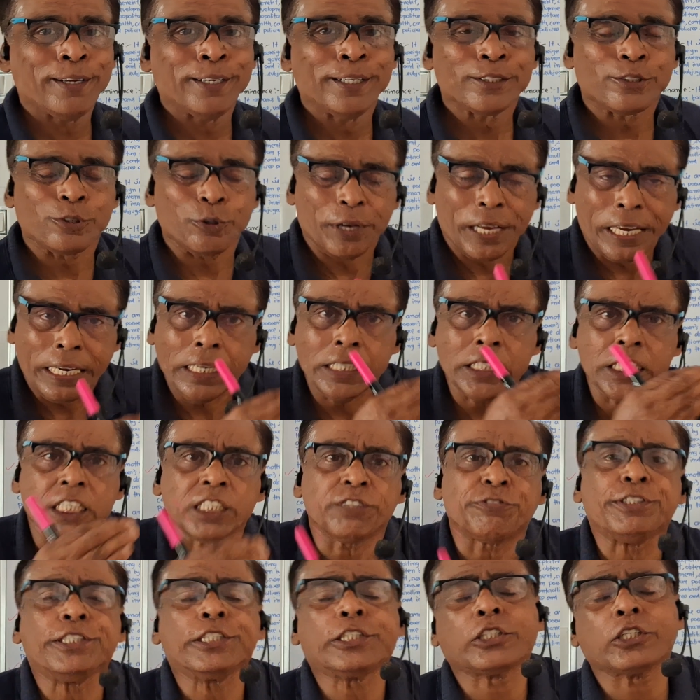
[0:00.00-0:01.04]
So another
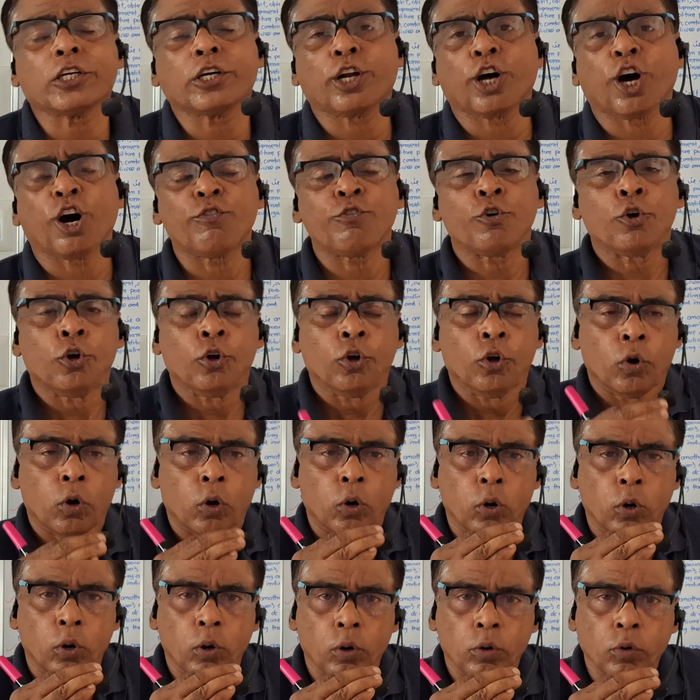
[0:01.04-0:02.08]
feature of
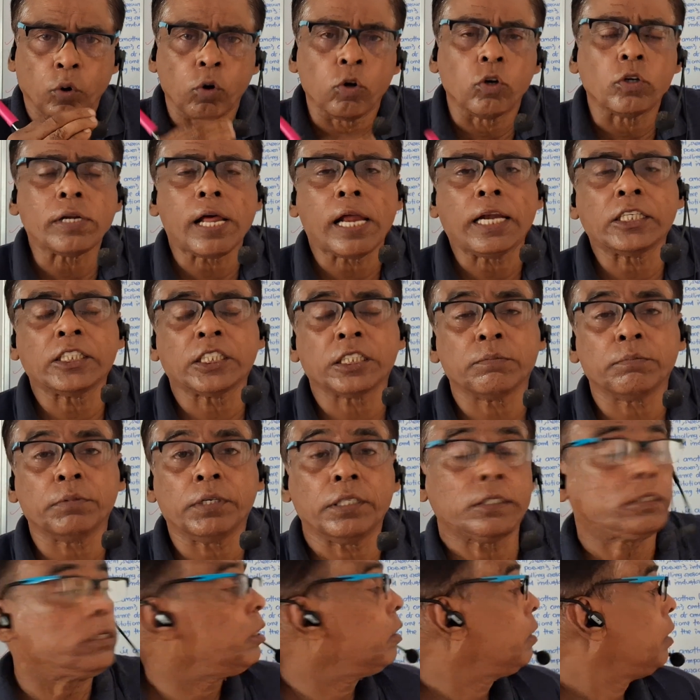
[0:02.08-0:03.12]
colonialism
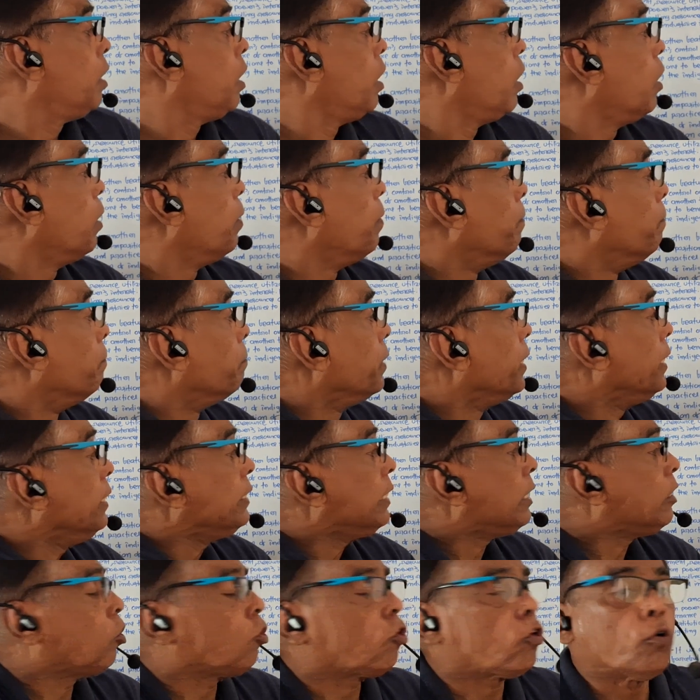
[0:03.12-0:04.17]
is
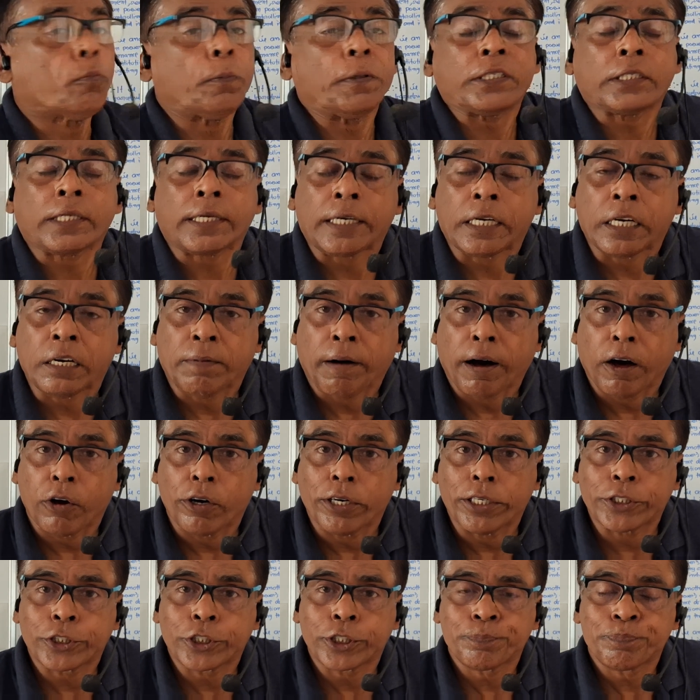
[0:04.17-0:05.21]
military occupation and
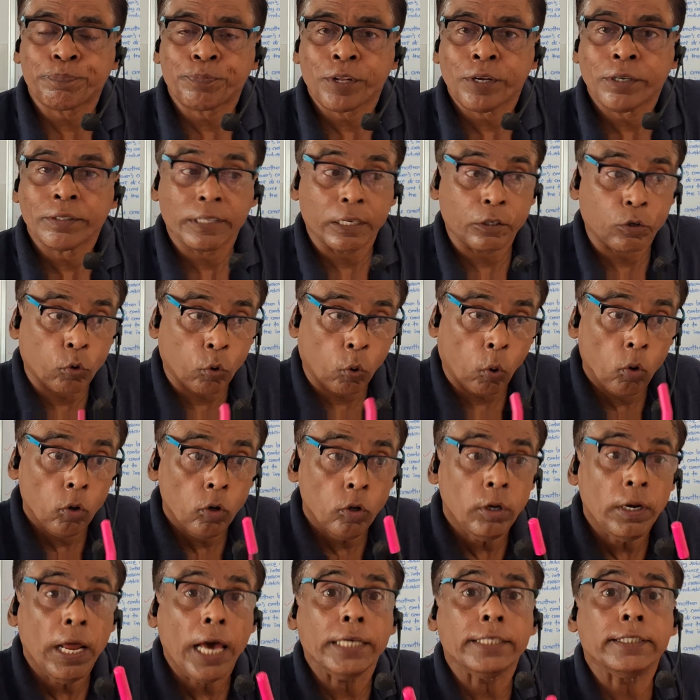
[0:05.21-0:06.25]
violence. The
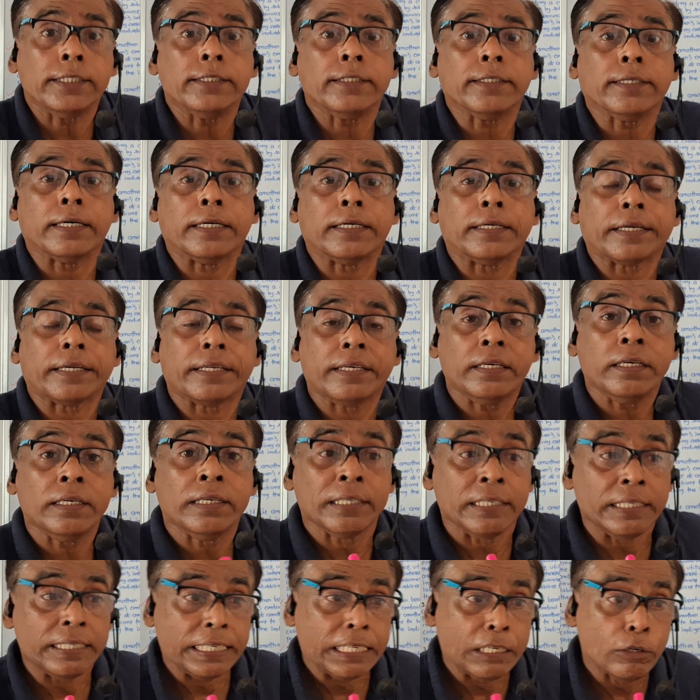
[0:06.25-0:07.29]
colonizing country
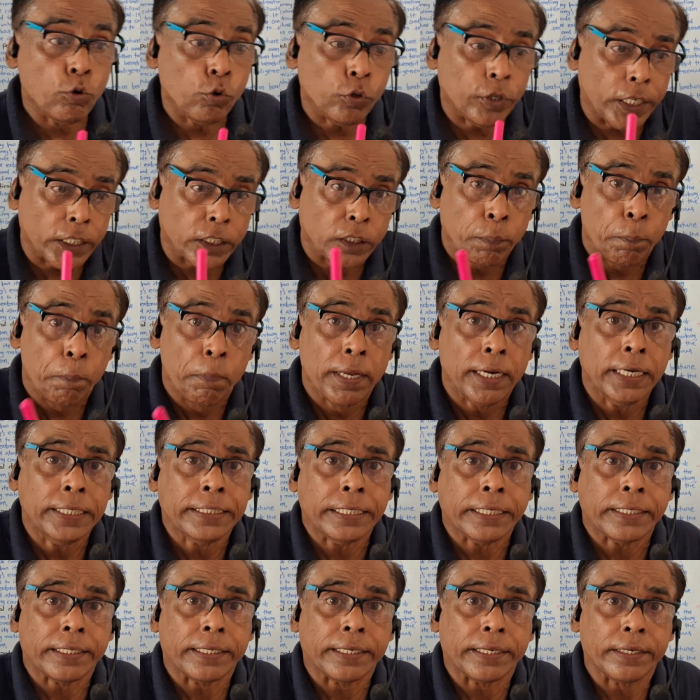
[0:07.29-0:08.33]
uses
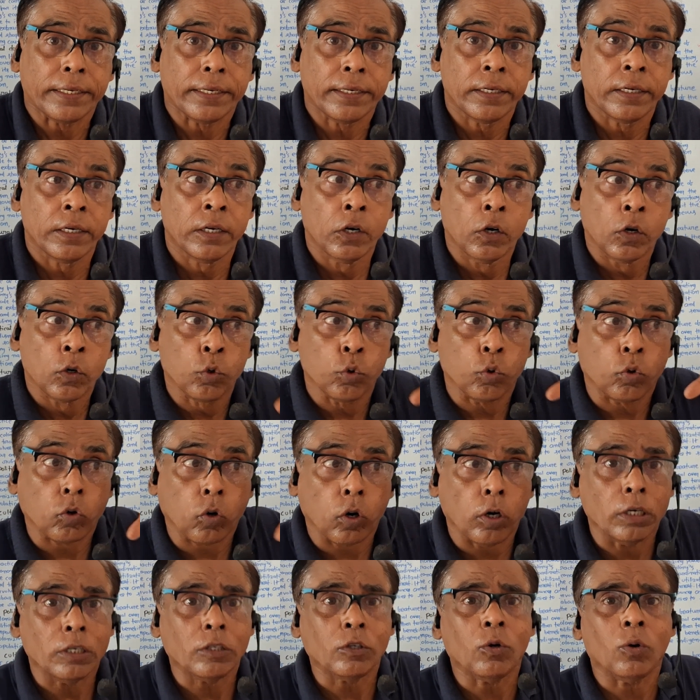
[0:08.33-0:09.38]
military to
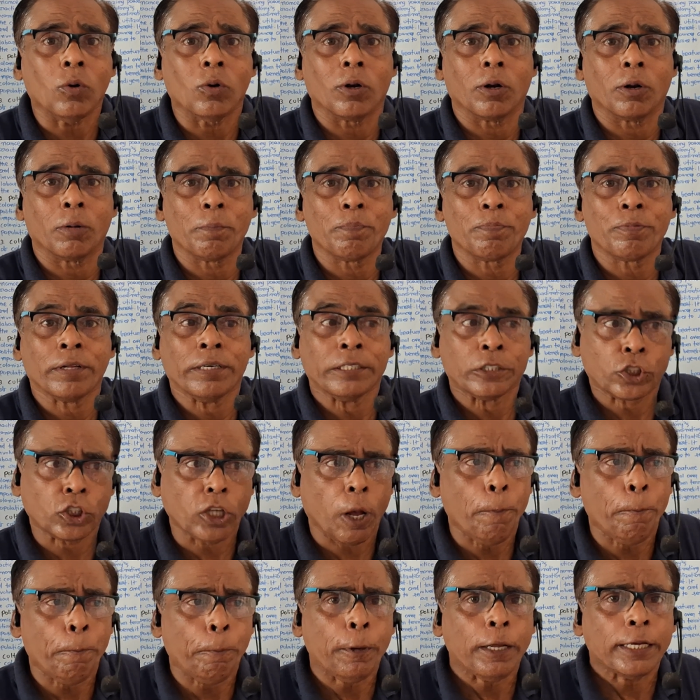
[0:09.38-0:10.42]
control,
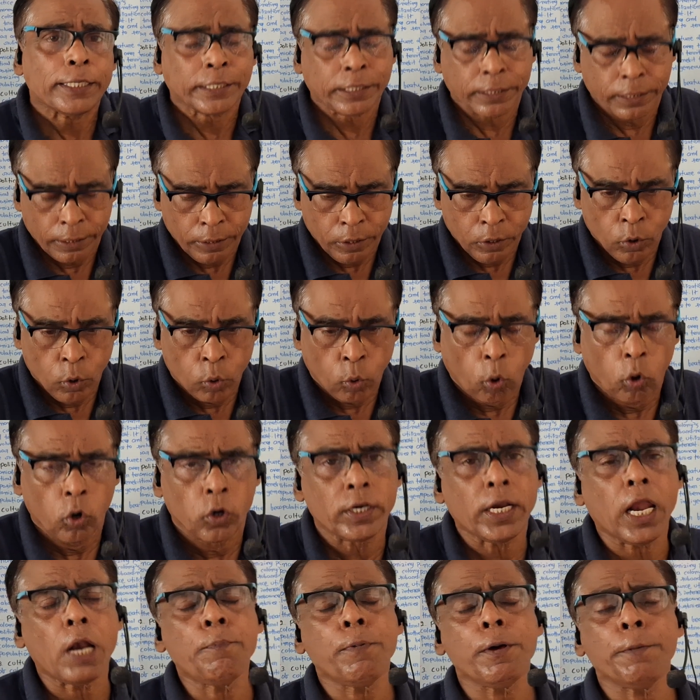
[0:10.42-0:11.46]
suppress
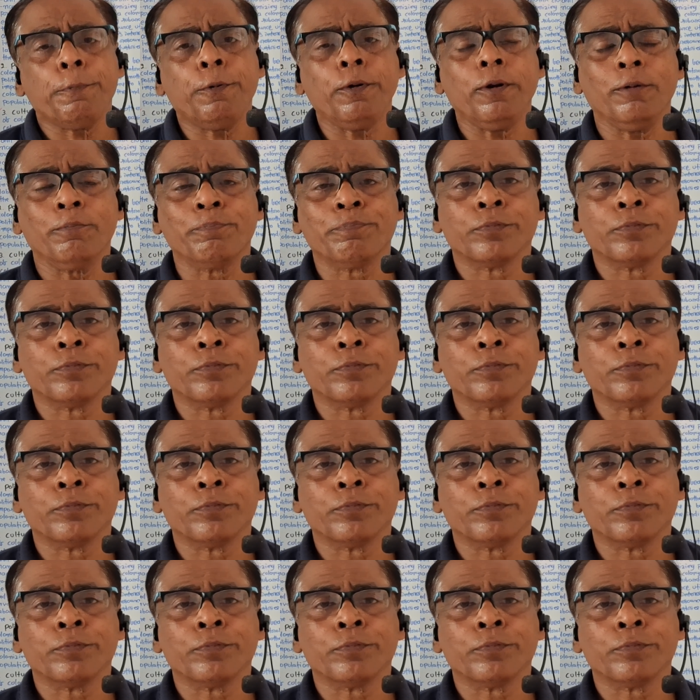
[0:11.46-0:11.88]
colonial people.